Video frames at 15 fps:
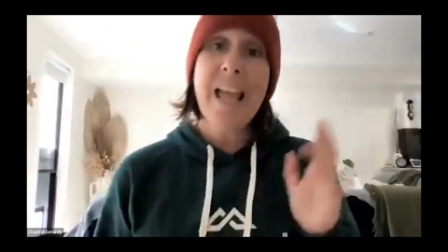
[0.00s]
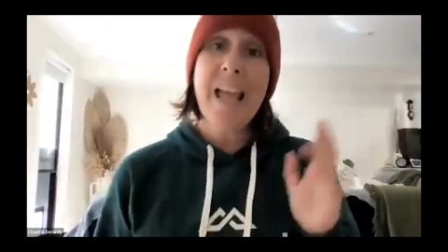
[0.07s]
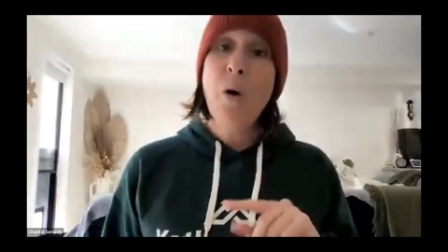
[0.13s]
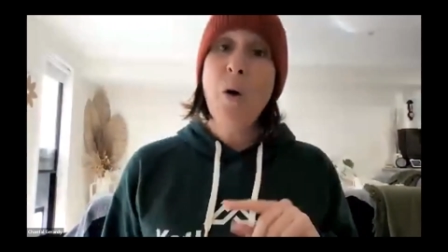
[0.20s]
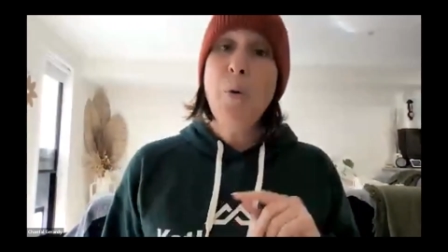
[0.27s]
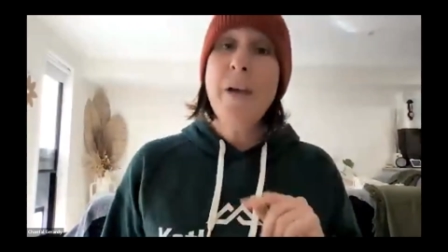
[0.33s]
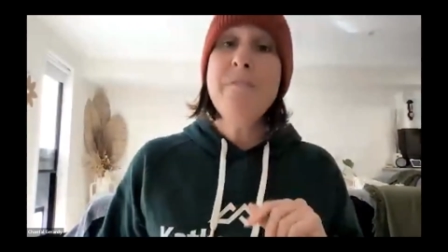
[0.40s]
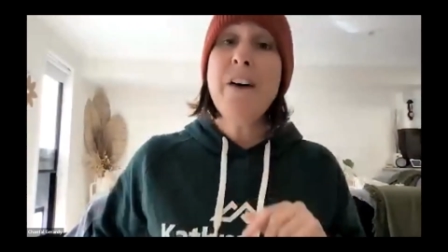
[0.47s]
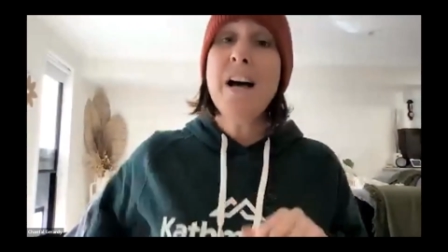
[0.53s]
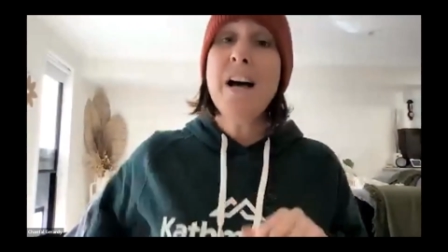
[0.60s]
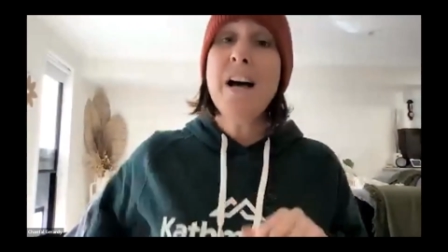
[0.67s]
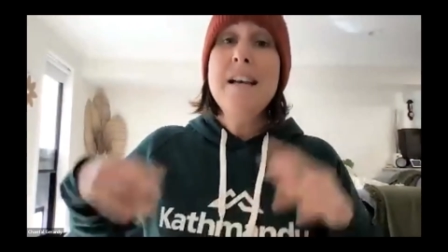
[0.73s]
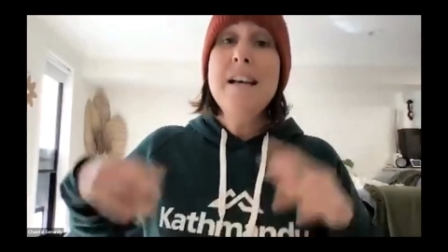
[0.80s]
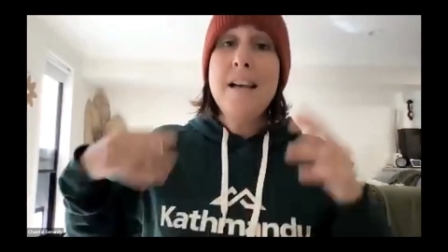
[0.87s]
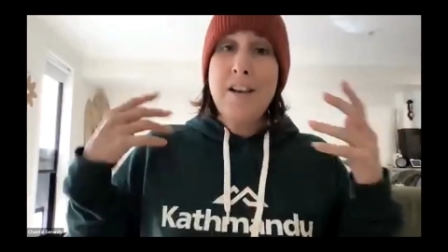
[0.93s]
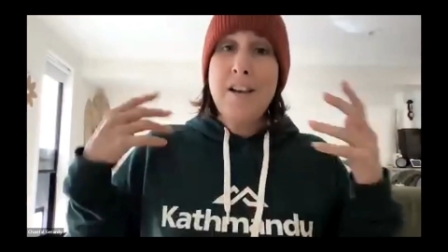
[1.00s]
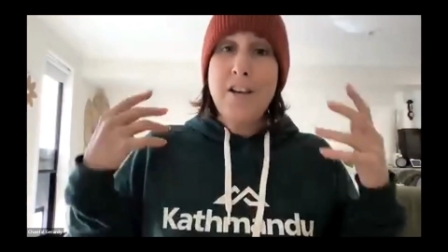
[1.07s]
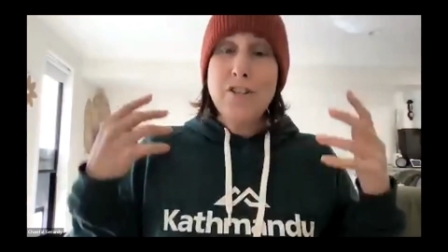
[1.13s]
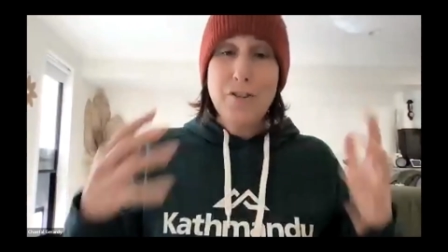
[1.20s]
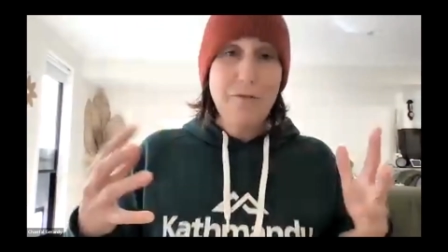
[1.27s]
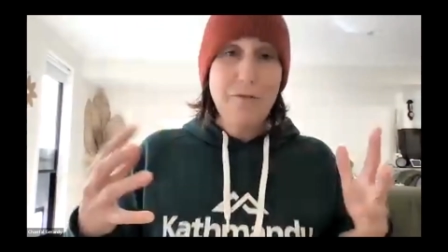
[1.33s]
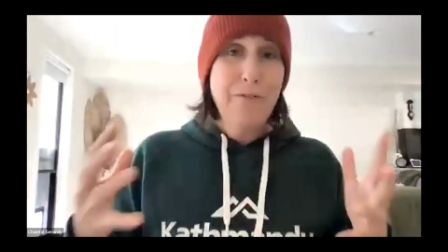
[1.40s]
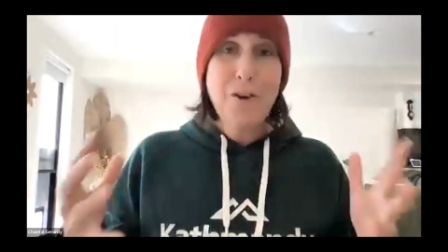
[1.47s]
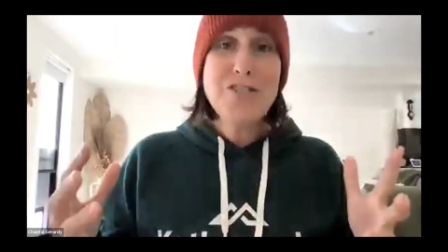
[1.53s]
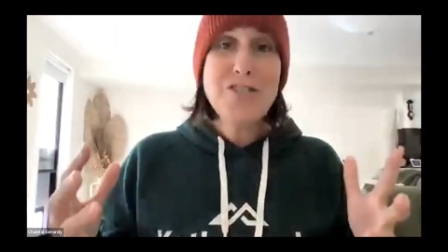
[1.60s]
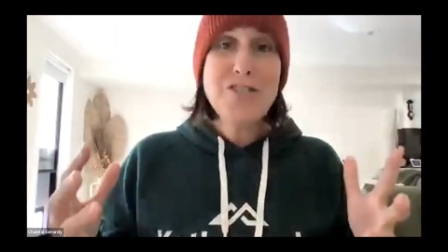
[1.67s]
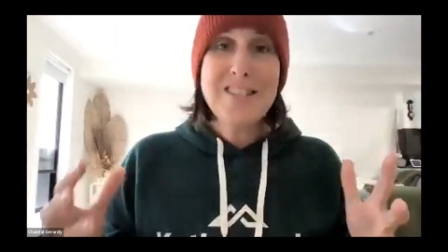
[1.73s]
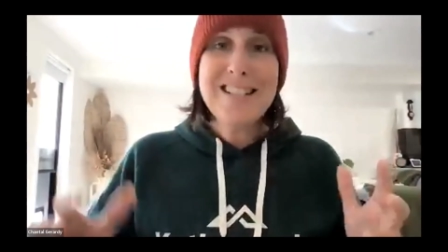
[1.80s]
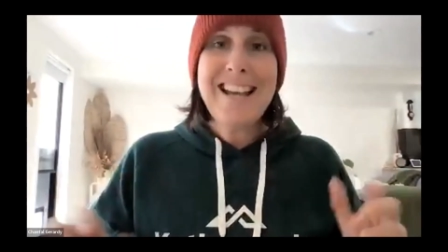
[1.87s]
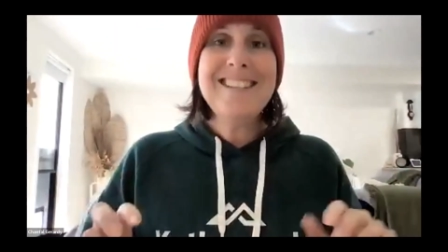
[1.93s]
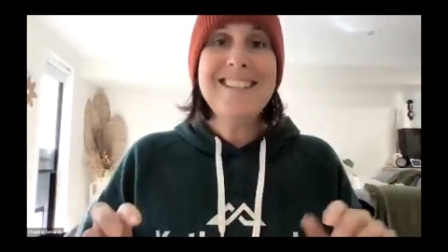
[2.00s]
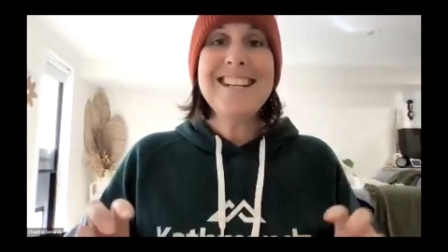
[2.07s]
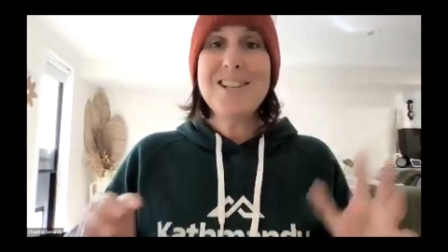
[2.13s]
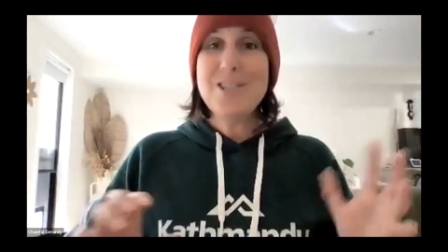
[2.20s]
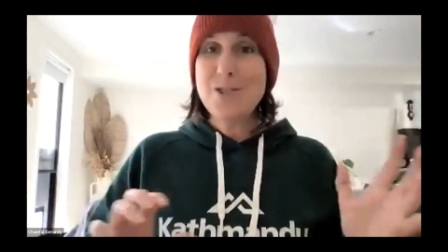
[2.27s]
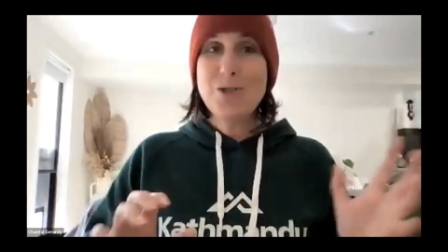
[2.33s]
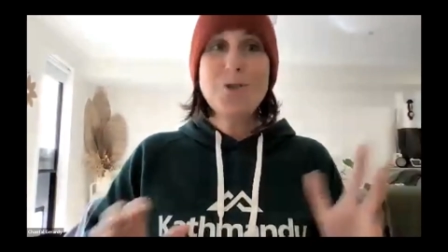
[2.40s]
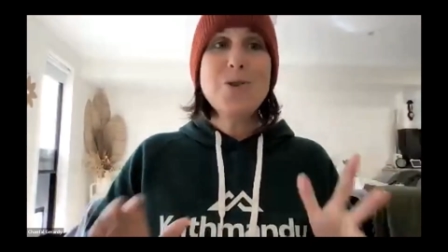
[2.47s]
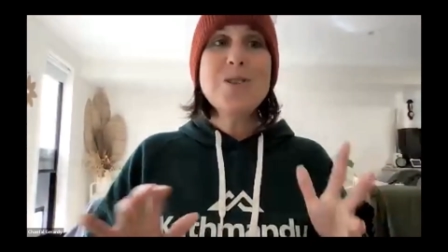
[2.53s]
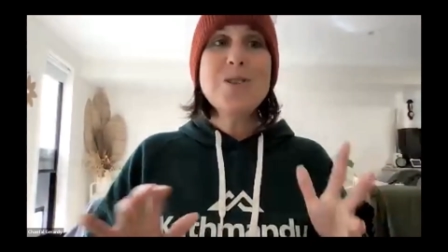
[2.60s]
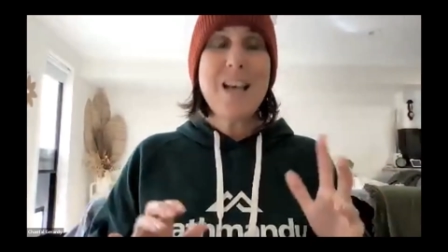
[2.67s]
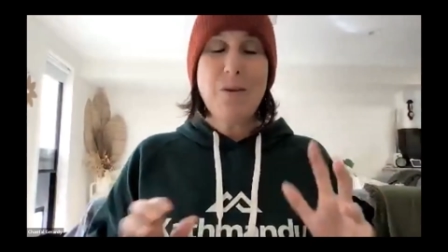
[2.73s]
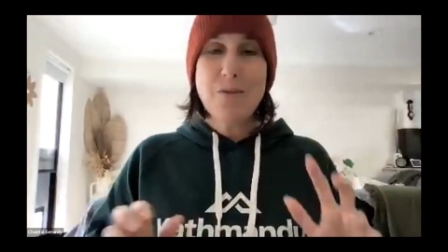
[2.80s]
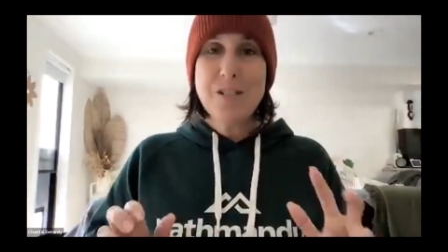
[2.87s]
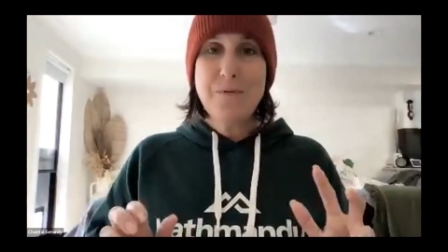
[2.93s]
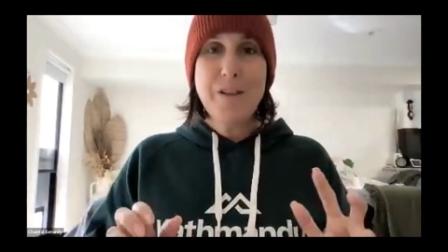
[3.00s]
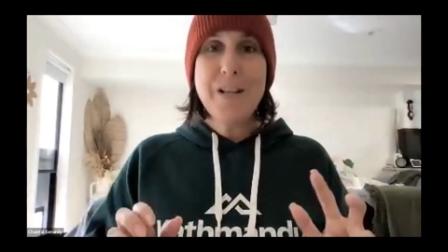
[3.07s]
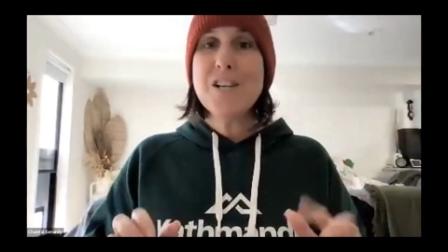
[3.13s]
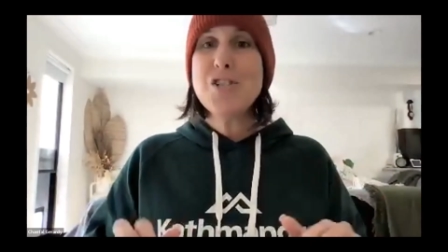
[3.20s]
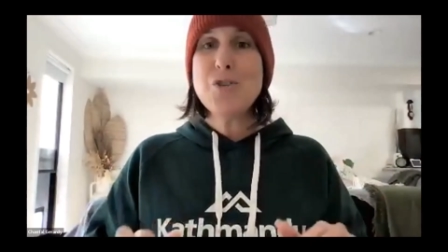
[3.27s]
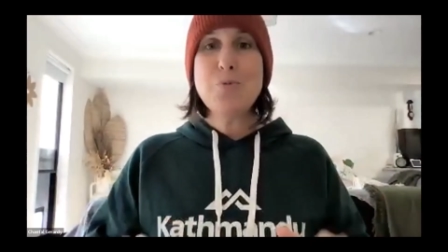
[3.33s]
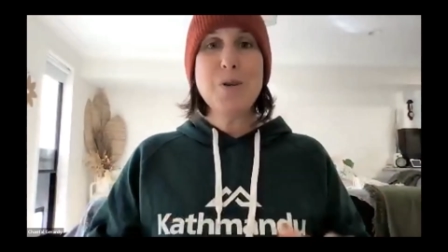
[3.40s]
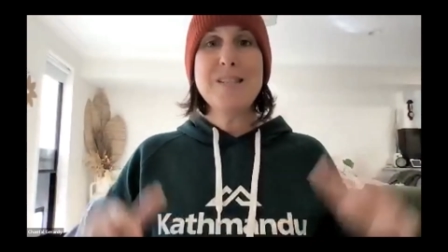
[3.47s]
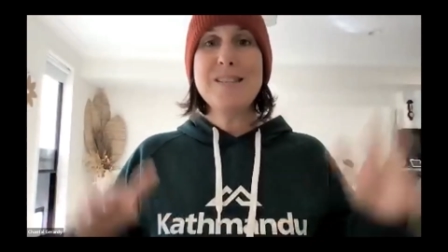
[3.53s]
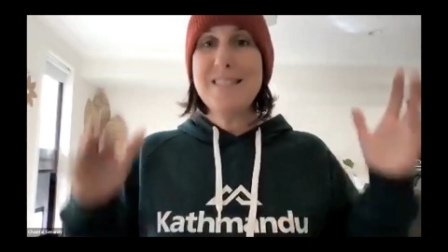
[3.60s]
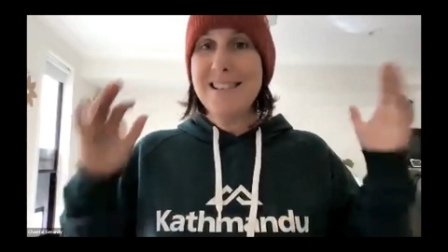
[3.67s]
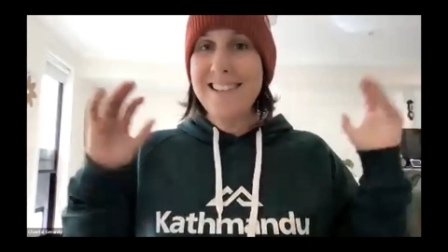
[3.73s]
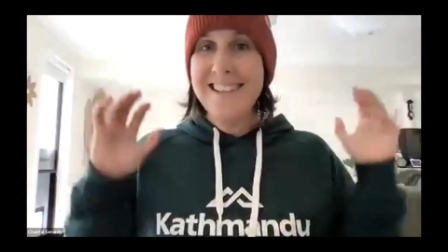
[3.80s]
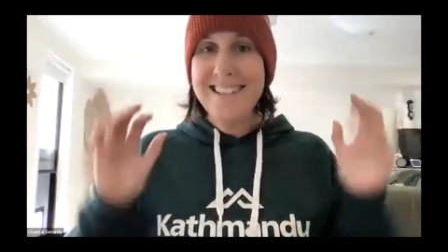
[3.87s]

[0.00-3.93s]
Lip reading: However, the first thing I did as soon as that was finished was